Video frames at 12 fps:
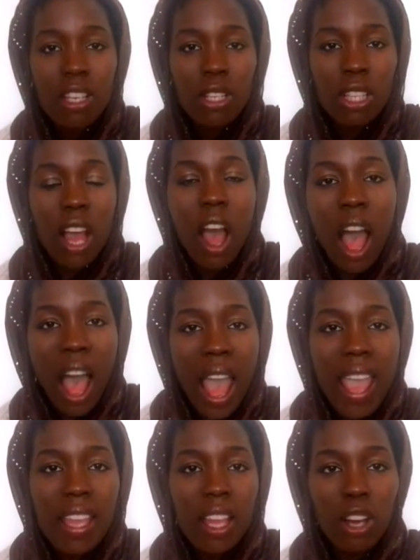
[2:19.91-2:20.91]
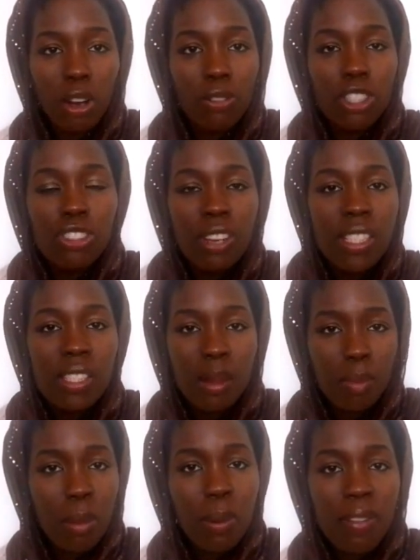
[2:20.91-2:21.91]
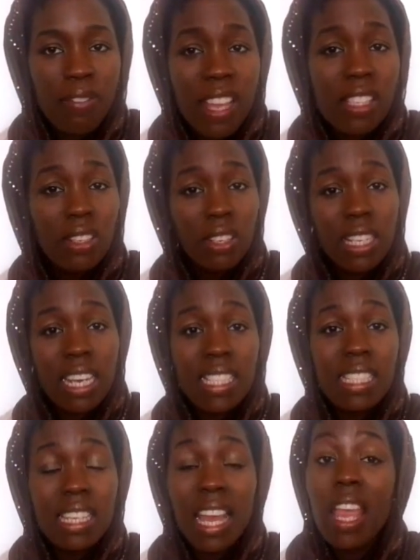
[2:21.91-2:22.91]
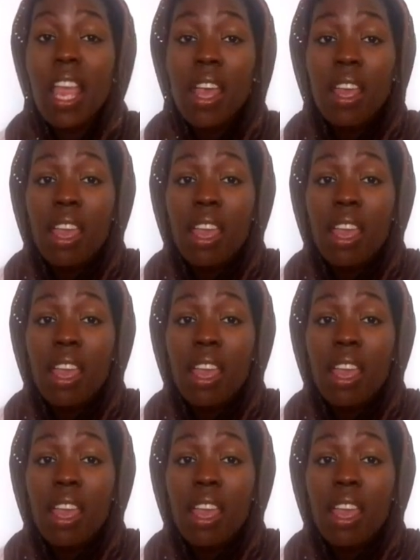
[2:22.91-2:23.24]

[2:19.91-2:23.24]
And the height of stress that people are facing on a day-to-day.